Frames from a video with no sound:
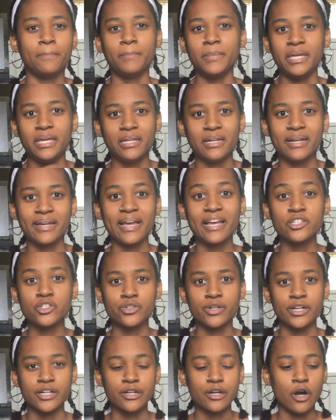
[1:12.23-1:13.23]
mean, I guess,
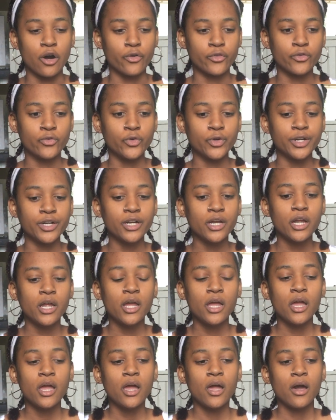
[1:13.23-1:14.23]
or uncalled for.
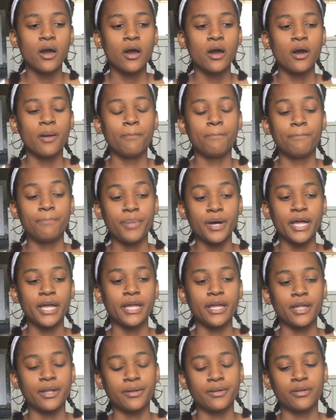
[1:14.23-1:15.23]

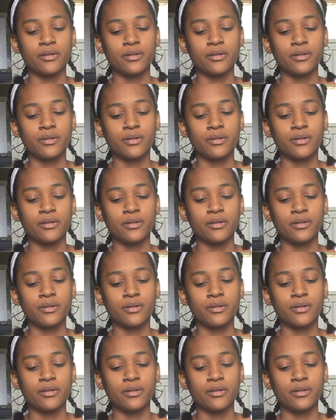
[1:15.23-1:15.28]
But